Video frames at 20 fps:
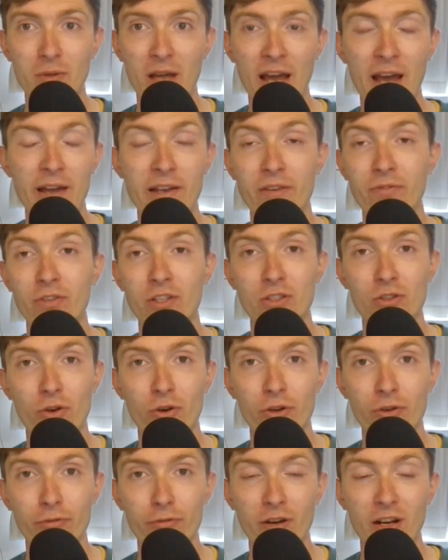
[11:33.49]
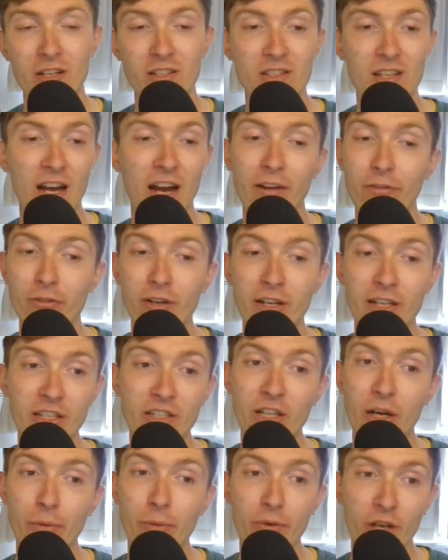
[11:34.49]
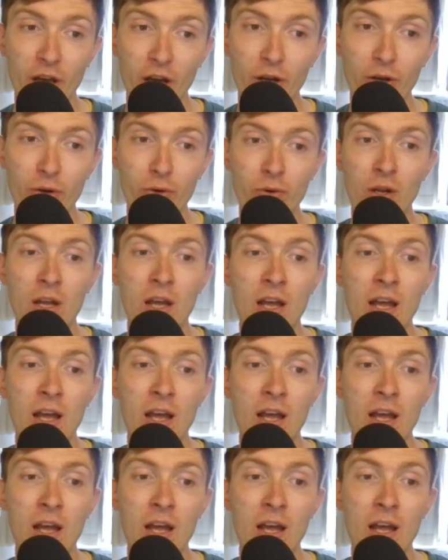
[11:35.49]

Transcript: ahead of the Tour de France? I really don't know.